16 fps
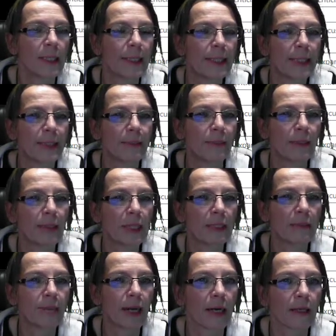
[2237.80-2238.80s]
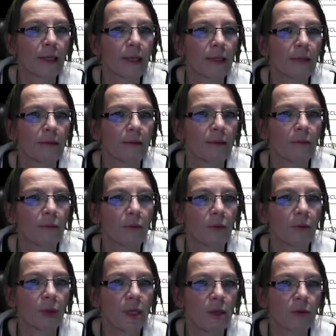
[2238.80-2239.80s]
in the Mac and the
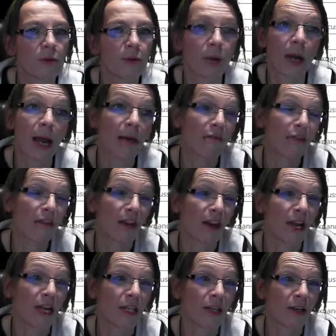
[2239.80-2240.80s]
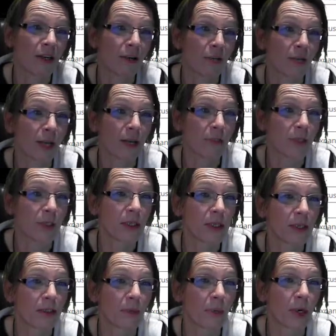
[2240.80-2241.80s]
Windows. So I haven't done any of that, but
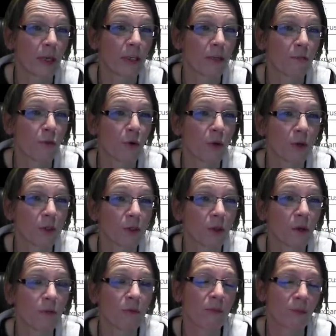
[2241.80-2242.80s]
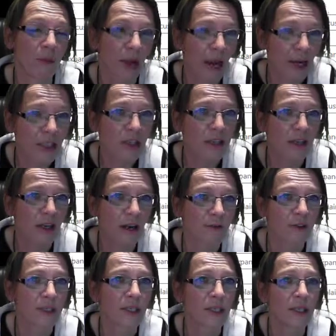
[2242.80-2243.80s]
that's by default. So I just
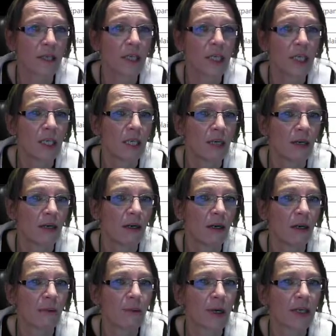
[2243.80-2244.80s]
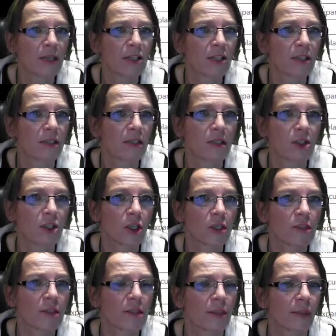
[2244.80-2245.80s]
left it in. I just
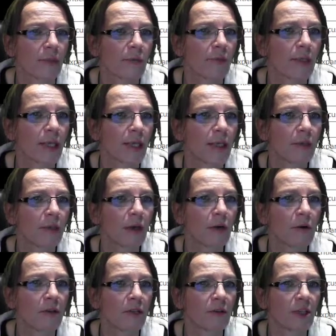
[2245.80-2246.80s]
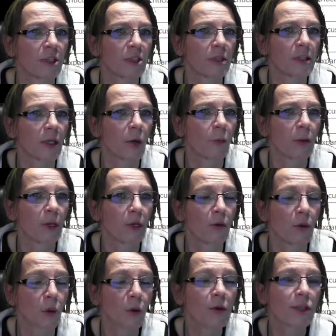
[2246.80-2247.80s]
adjusted some of the layout directions now, but
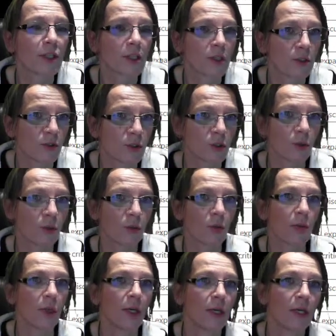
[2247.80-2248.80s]
not all, just to show you